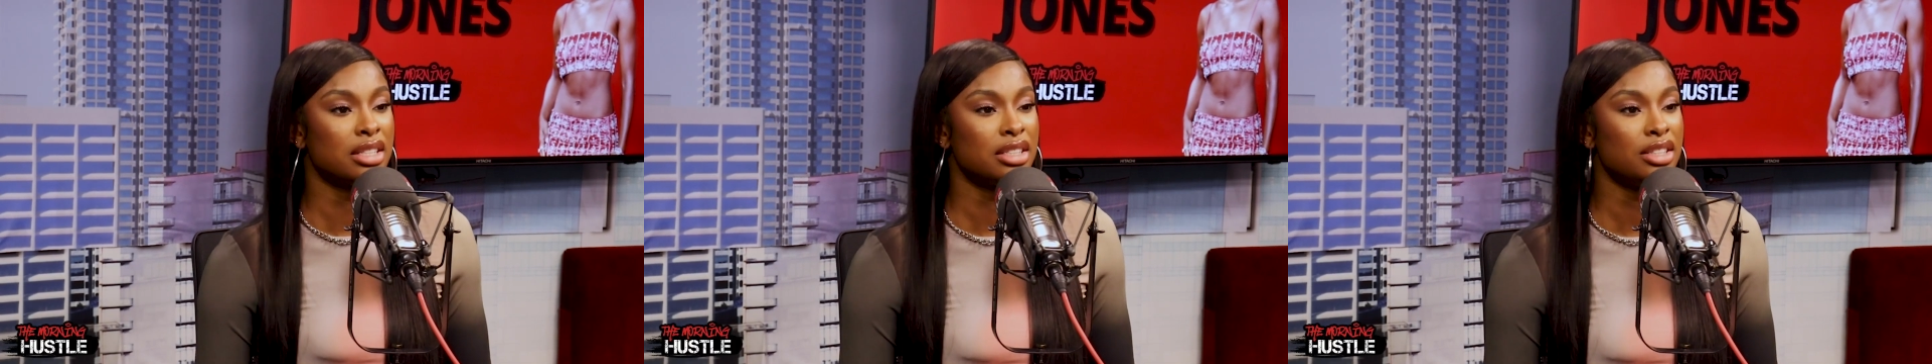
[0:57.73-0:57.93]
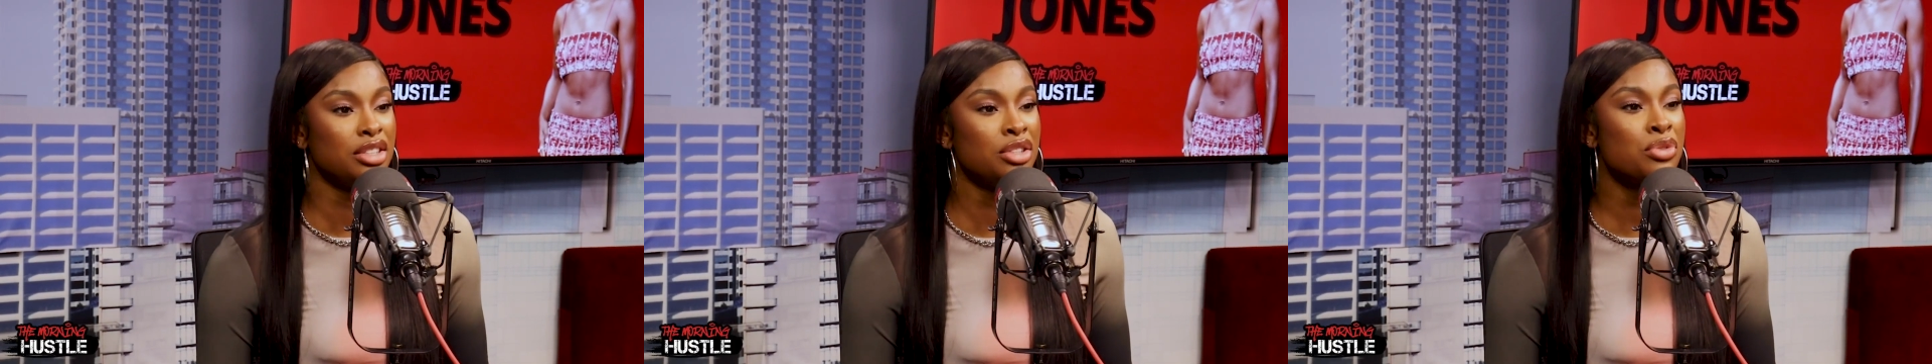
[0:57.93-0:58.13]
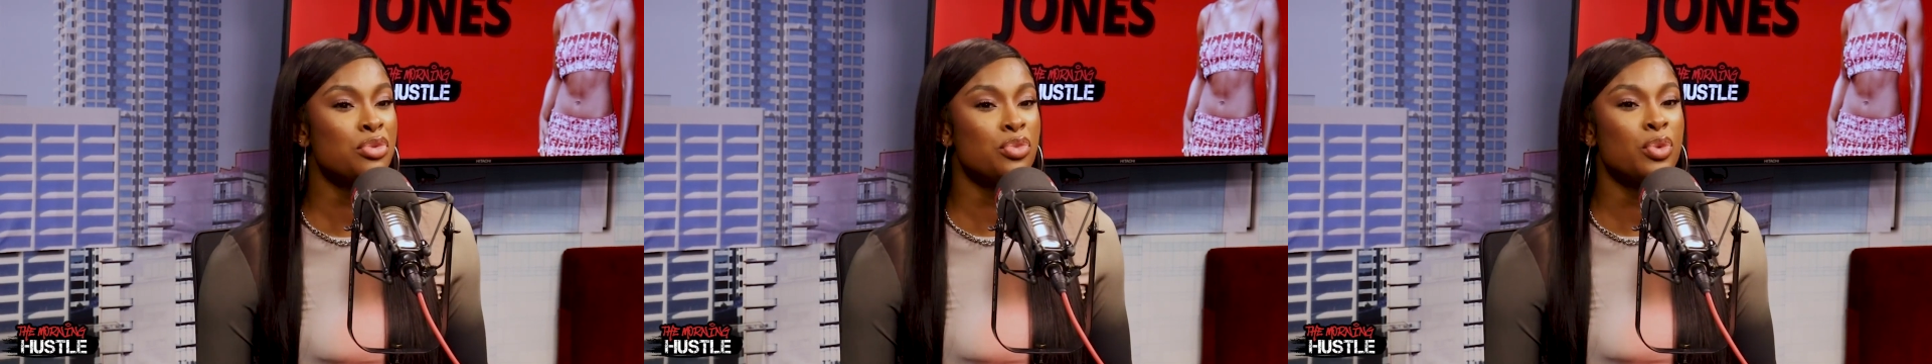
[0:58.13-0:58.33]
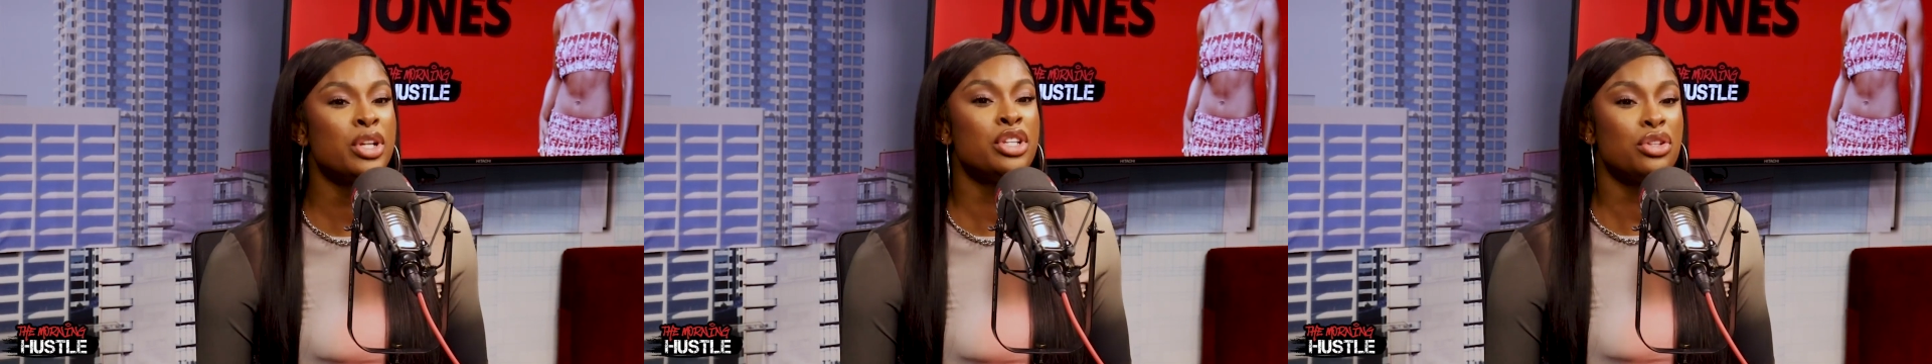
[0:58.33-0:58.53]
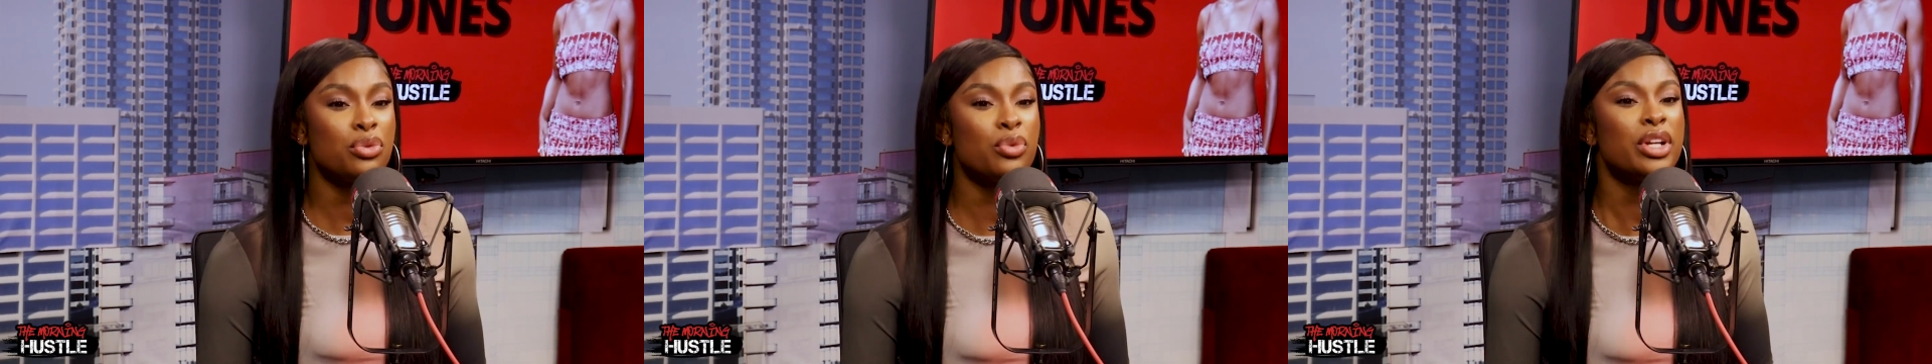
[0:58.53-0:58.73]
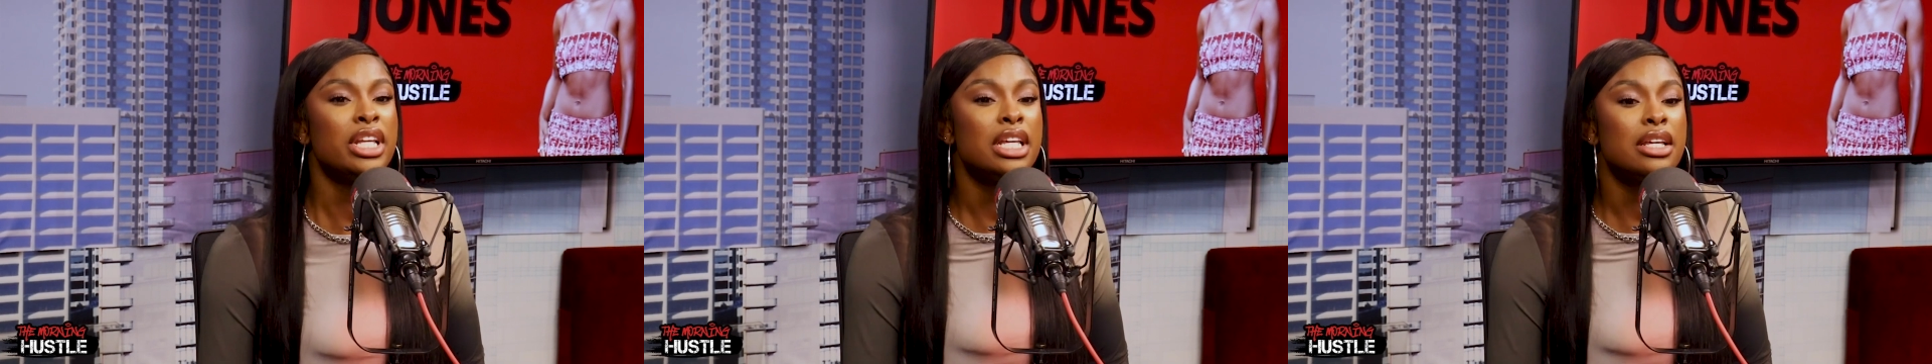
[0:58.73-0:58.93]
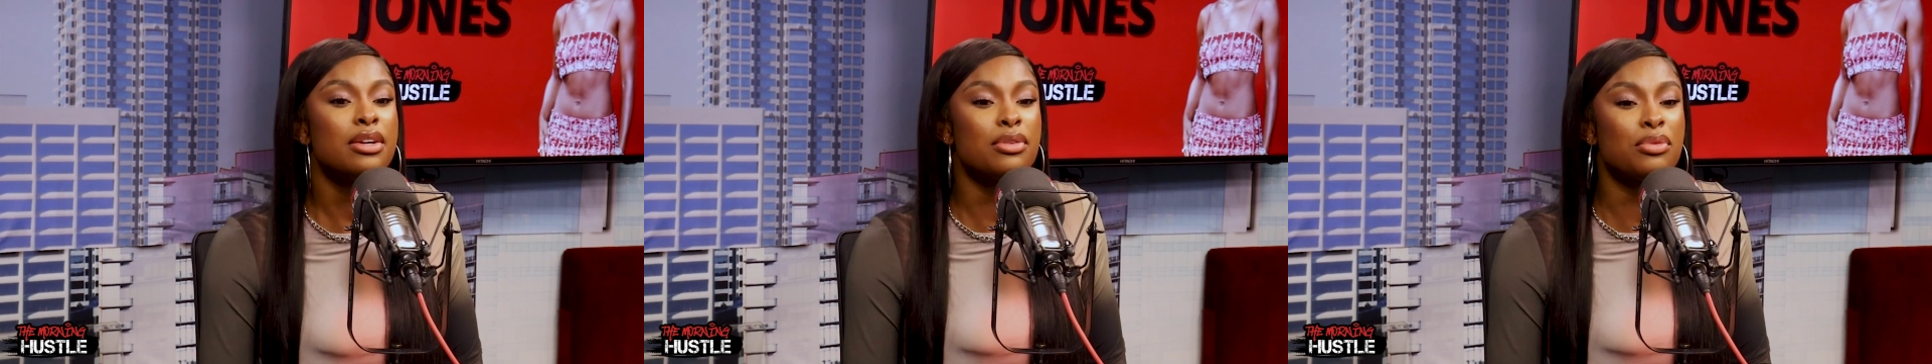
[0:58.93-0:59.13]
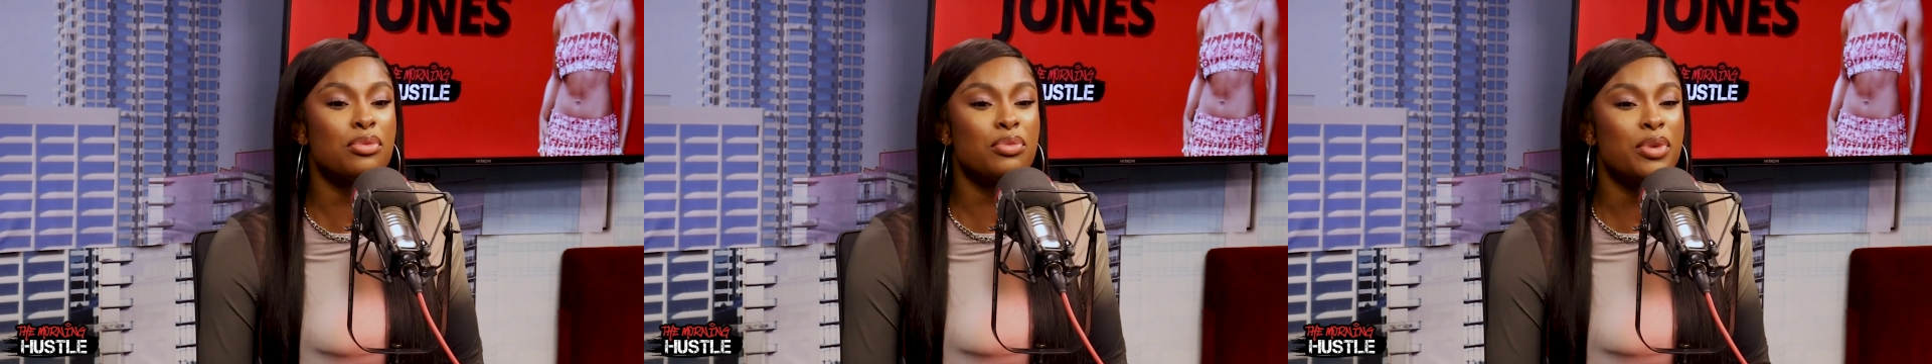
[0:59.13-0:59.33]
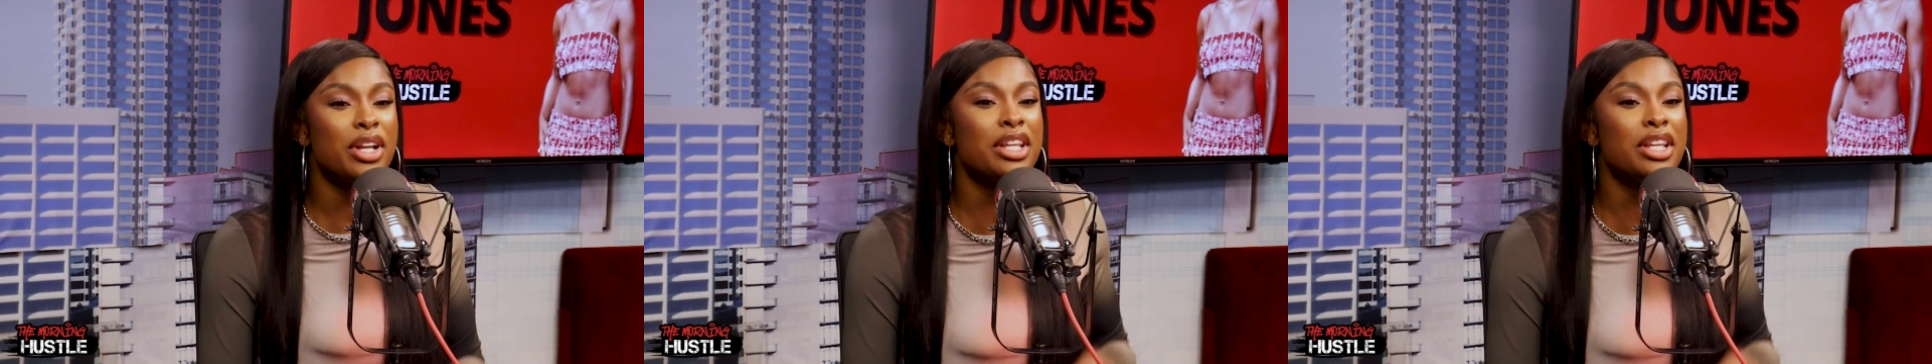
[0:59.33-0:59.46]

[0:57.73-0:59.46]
You when you when he when